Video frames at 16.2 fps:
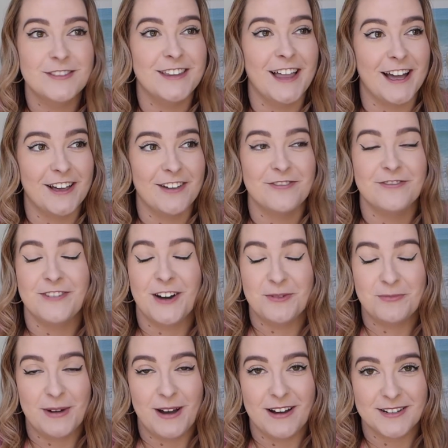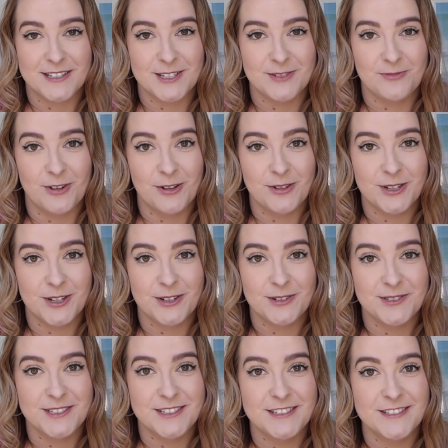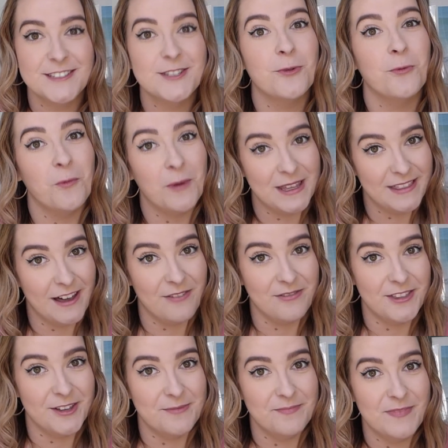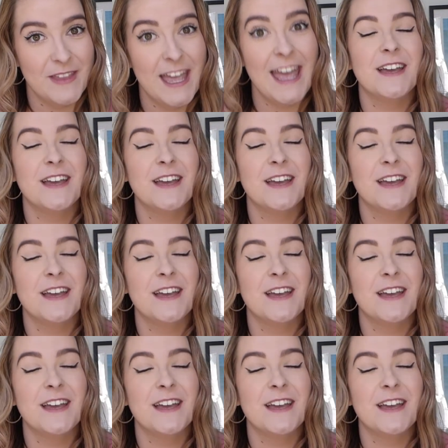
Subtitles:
like fun parks and roller coasters, we love them.